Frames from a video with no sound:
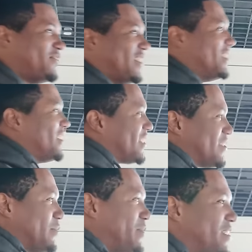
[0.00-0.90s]
Finally, that I
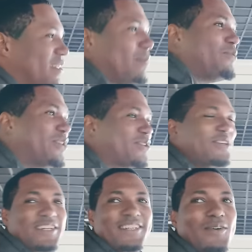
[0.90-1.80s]
get to meet you. I'm doing
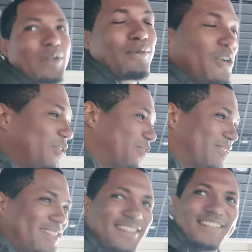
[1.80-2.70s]
good. What about you?